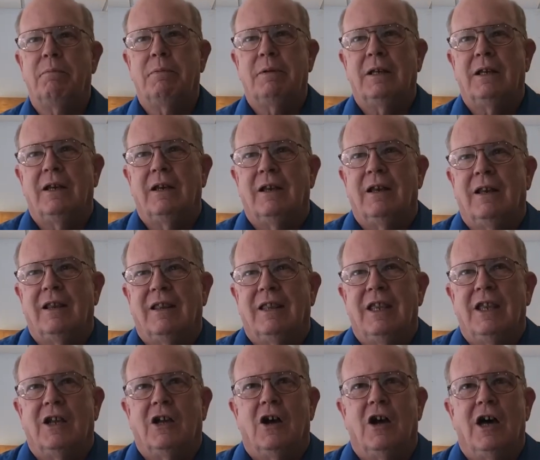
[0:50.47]
But
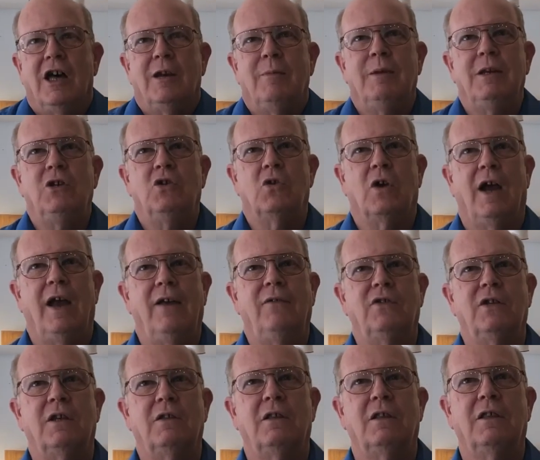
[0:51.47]
the economy
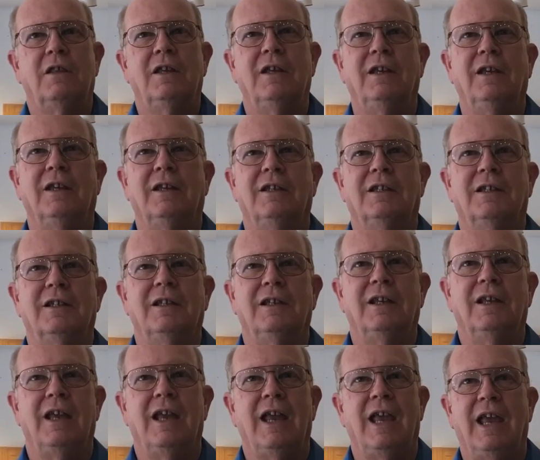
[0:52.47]
drives other things.
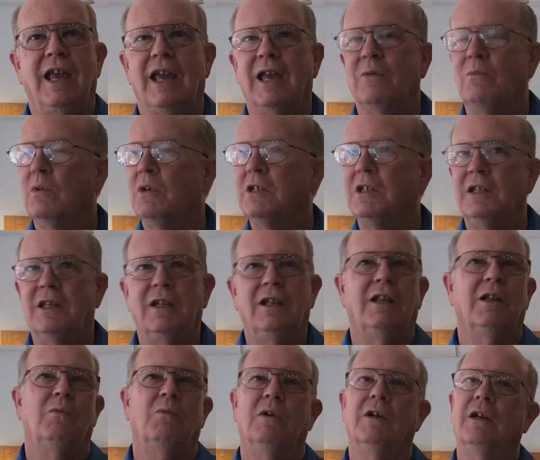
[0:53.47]
And we're
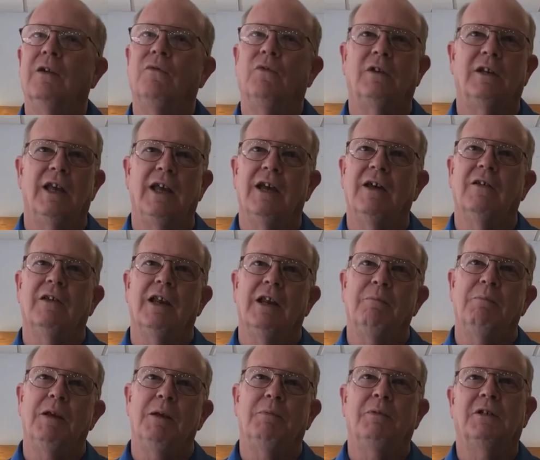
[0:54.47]
still a wonderful town, and
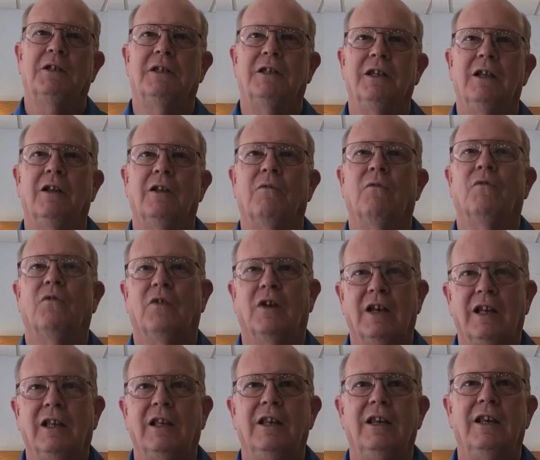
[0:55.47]
people still are
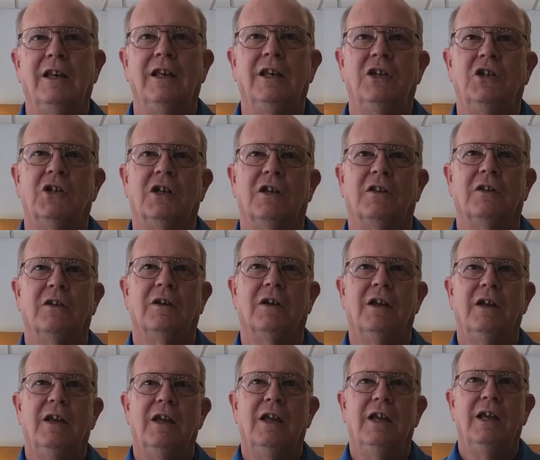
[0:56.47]
friendly to each other,
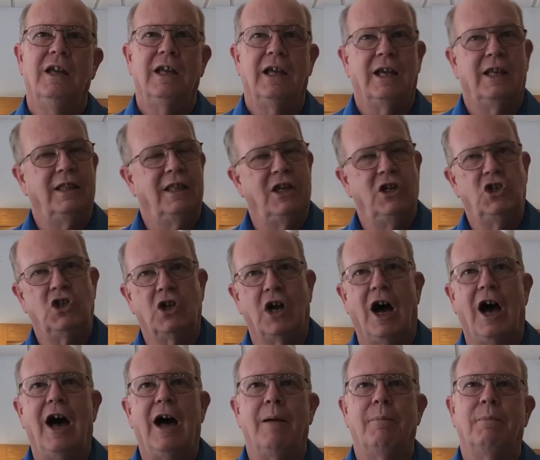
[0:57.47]
and they
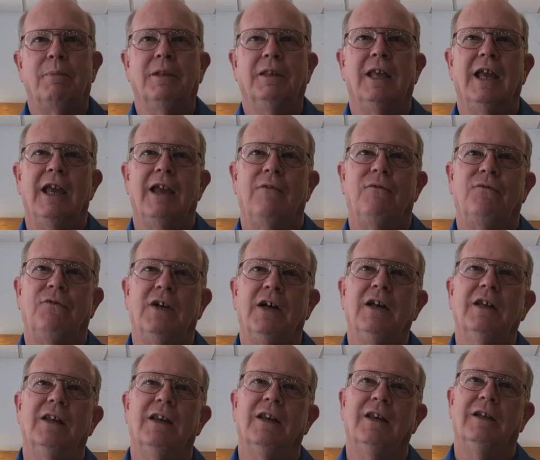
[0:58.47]
shop, and they have
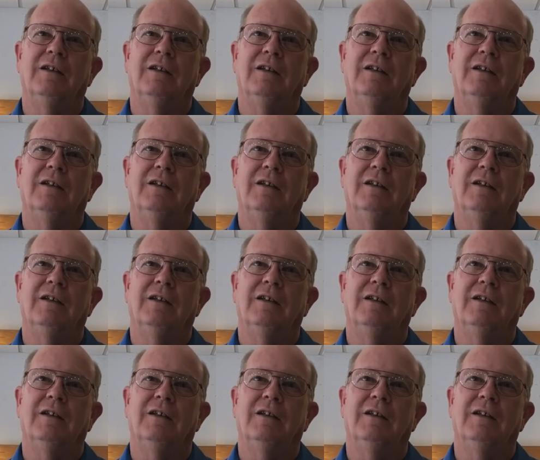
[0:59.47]
fun.